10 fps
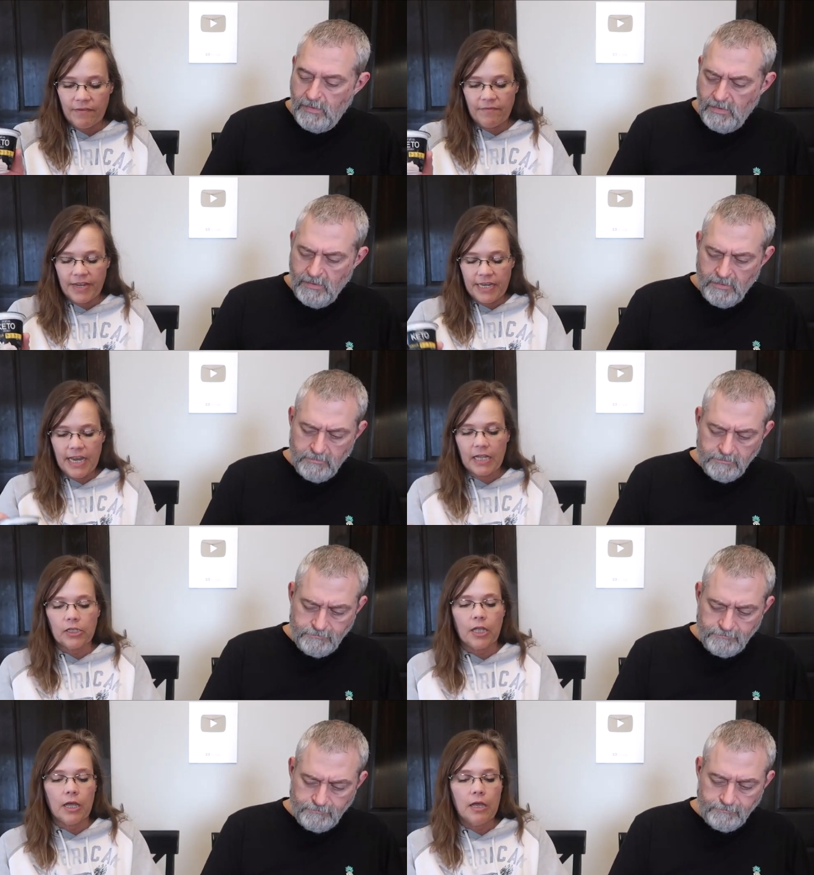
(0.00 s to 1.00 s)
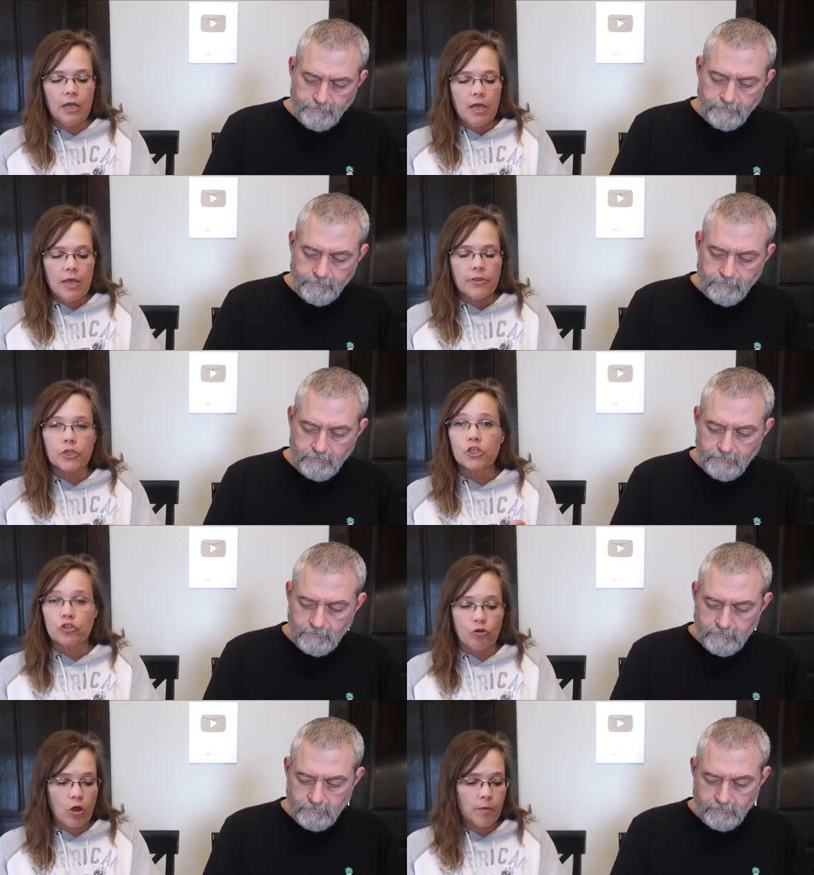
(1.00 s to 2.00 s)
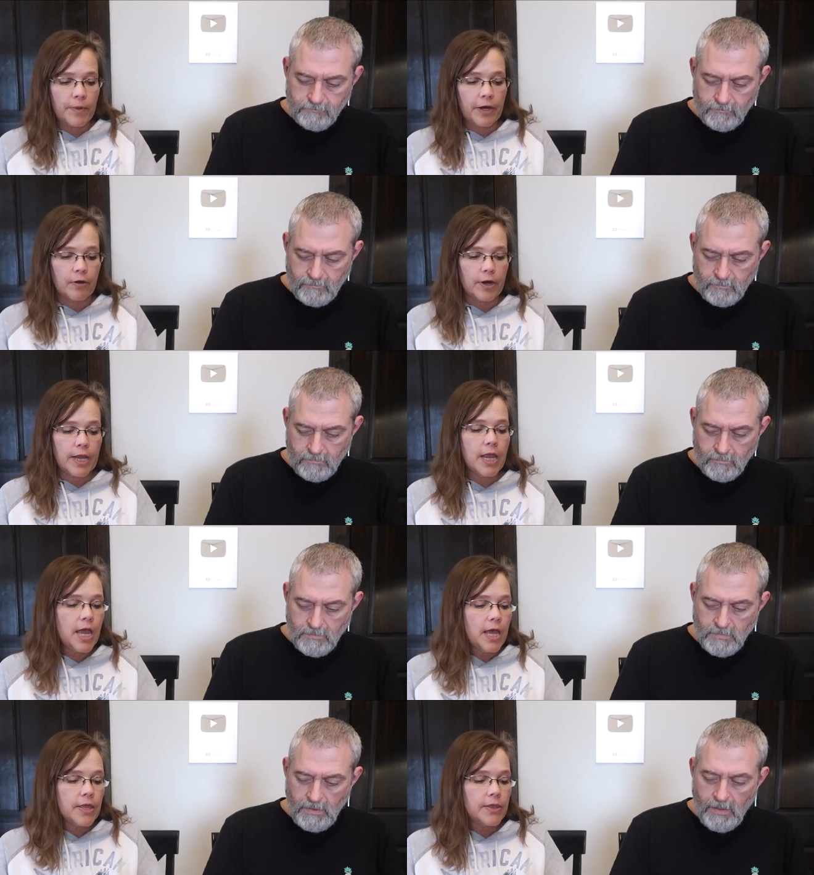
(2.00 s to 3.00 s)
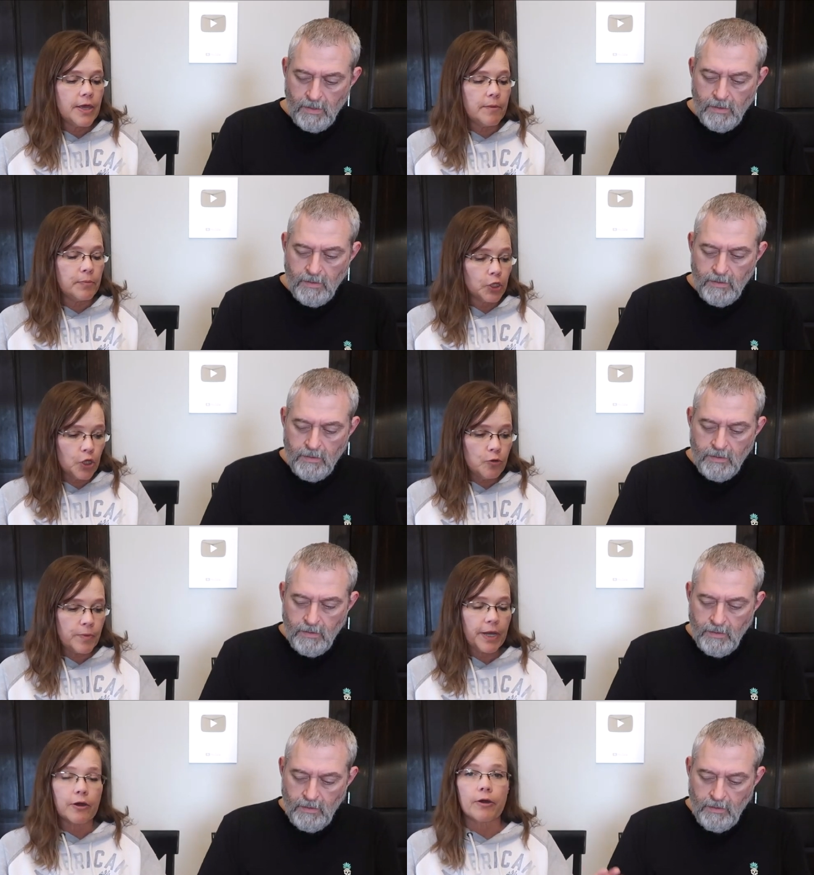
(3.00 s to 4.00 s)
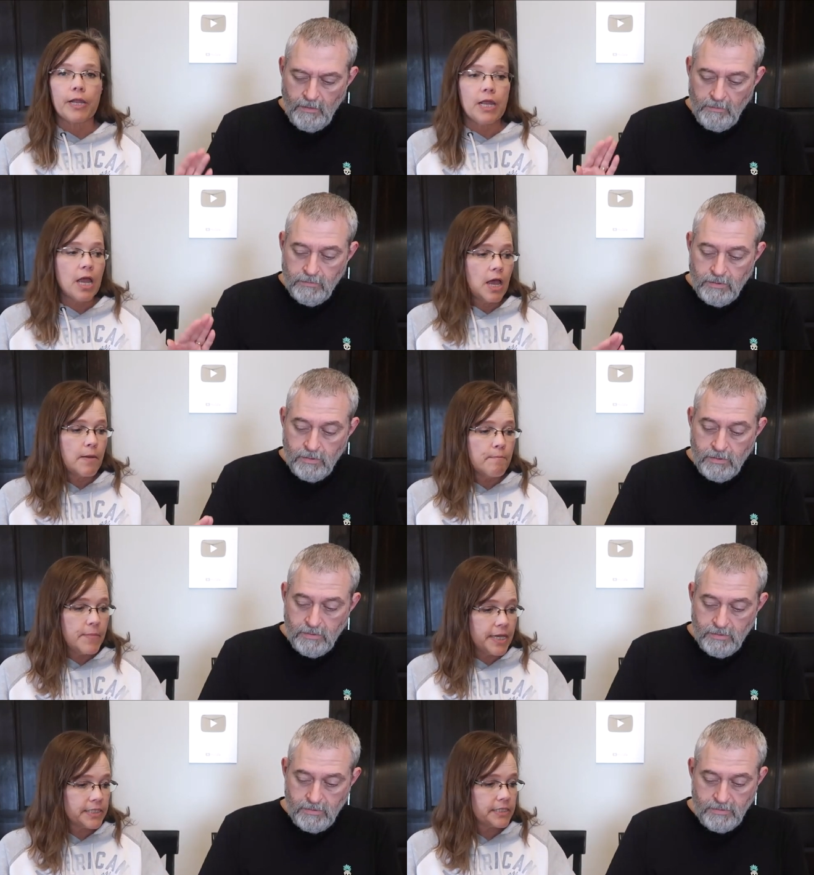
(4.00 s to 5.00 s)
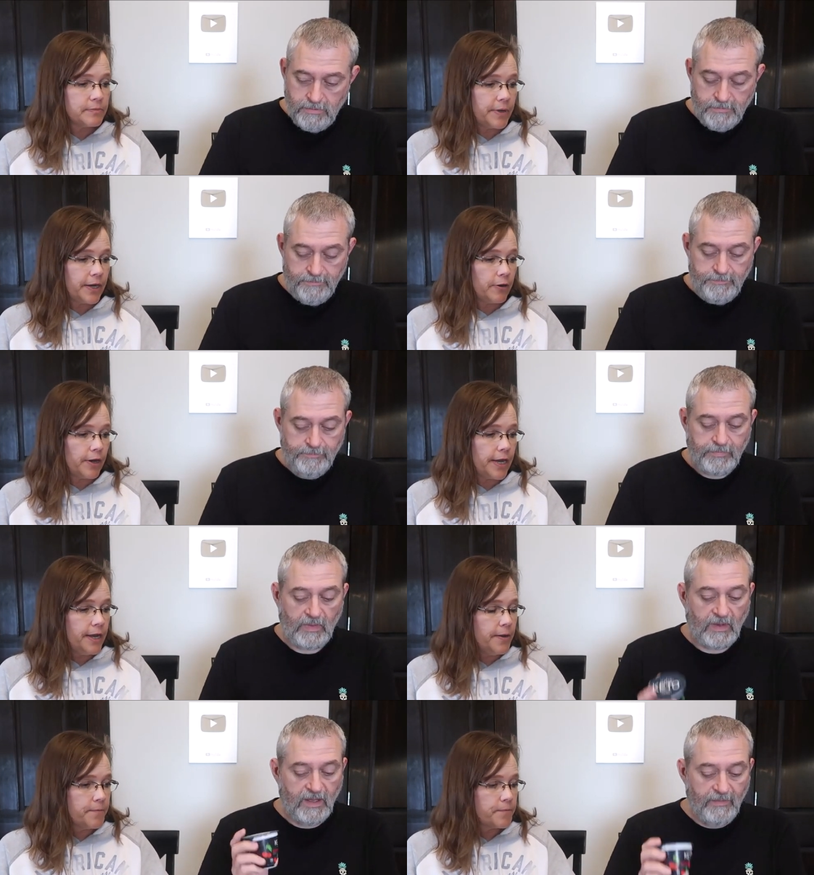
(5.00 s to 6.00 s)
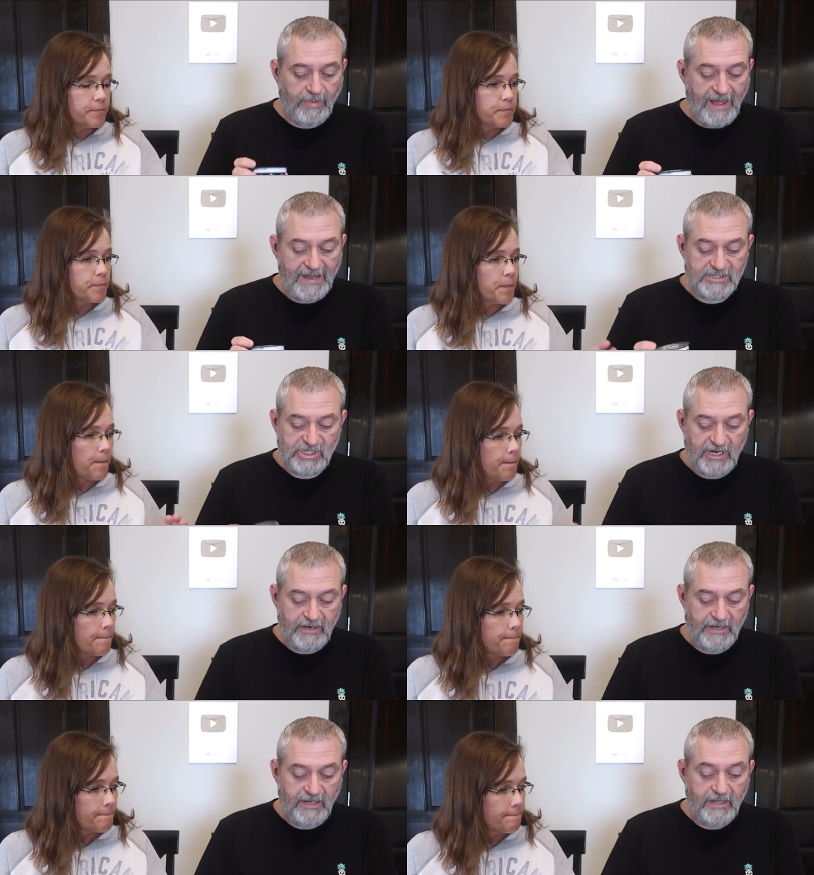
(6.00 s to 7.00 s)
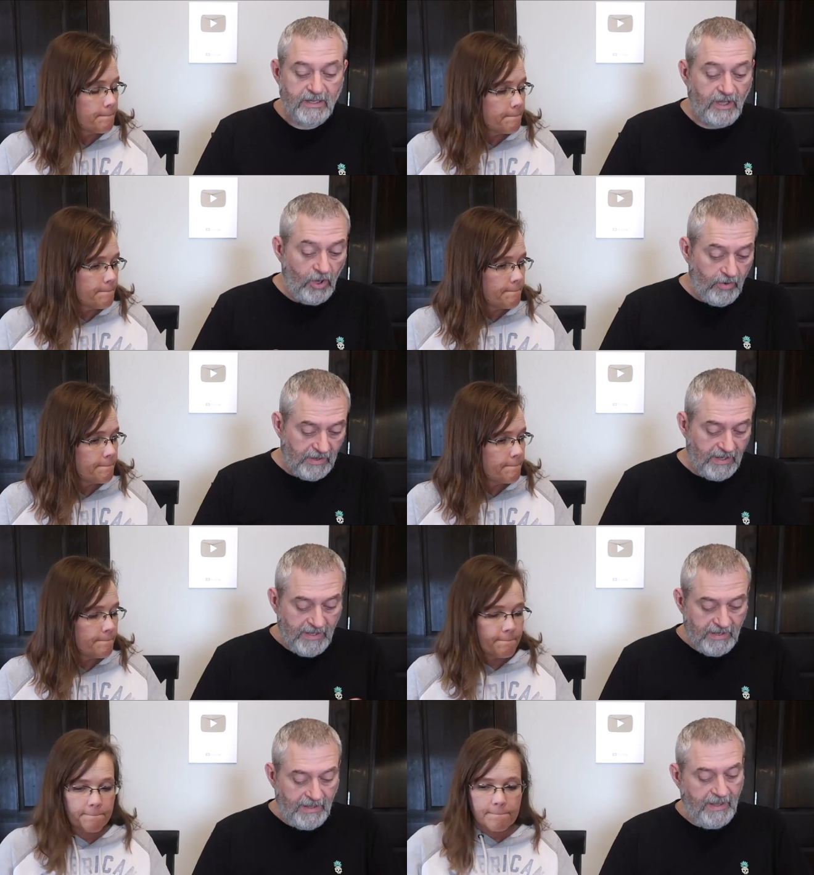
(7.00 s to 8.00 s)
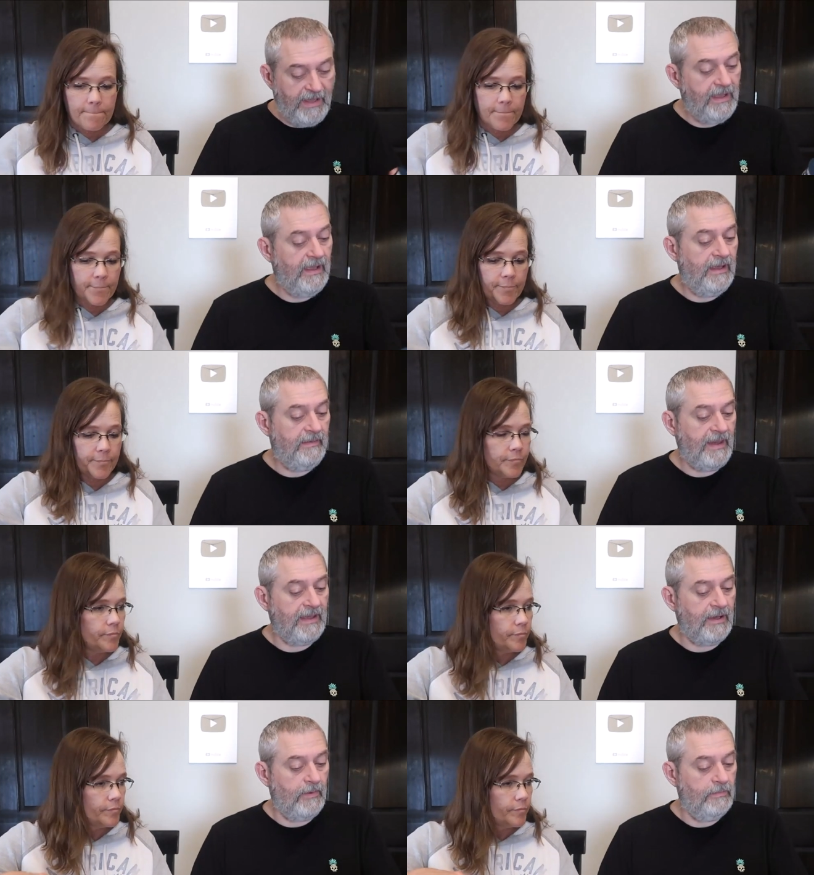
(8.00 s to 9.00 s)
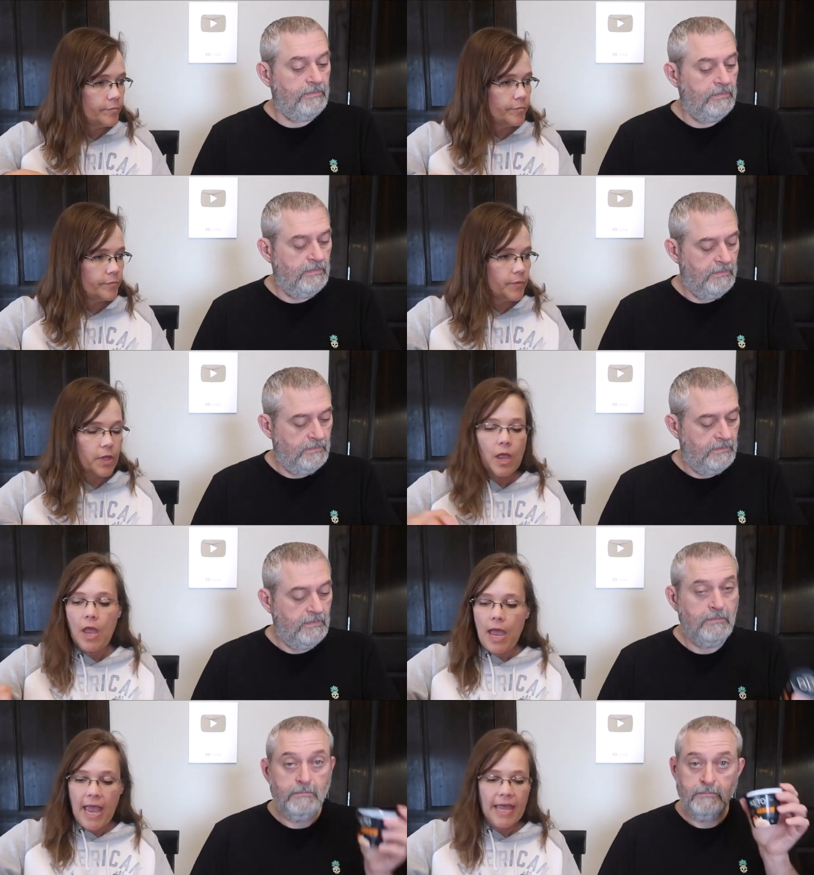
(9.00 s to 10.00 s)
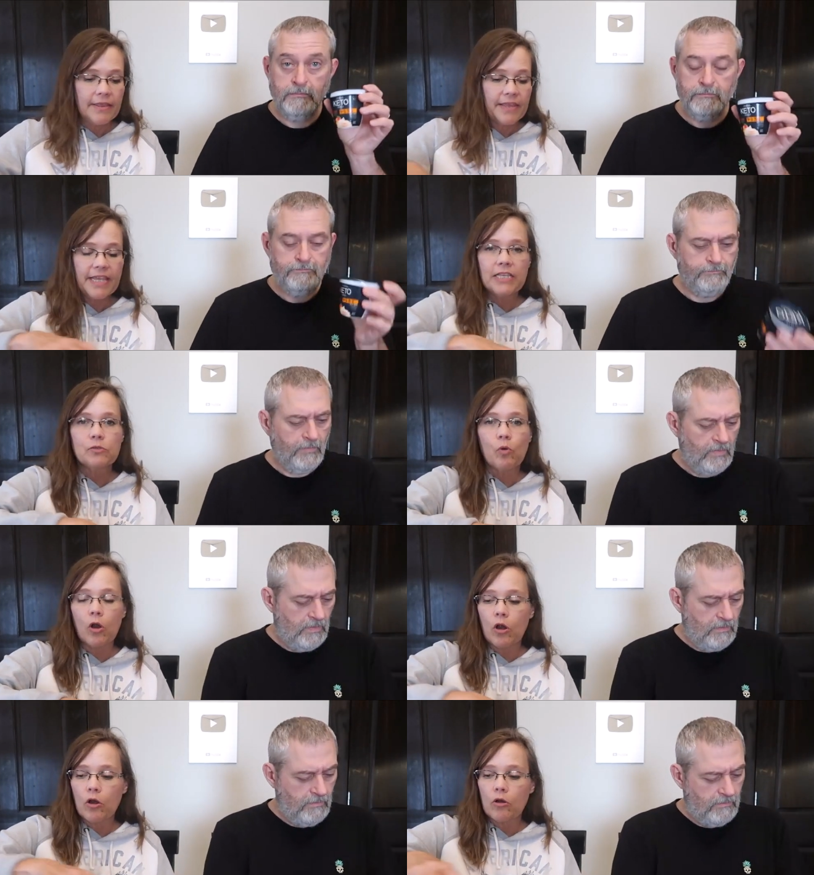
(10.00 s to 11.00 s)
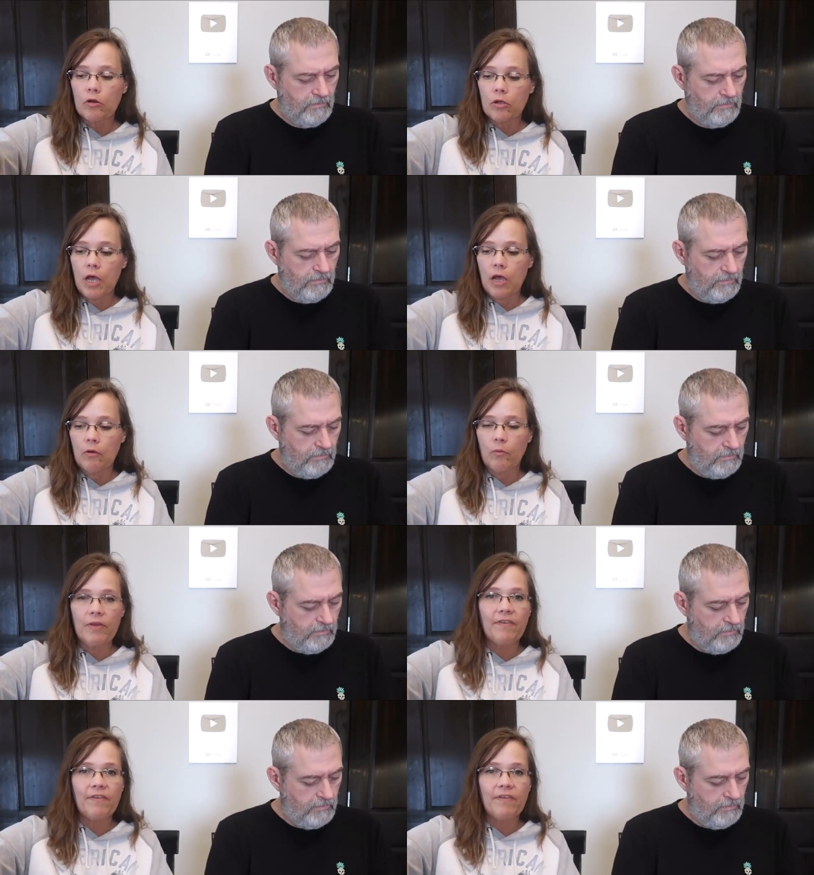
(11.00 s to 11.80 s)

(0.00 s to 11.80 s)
Speaker 1: the vanilla, the strawberry, the blueberry, mixed berry,
Speaker 2: uh, black cherry, coconut, and mango.
Speaker 1: And these were, uh, we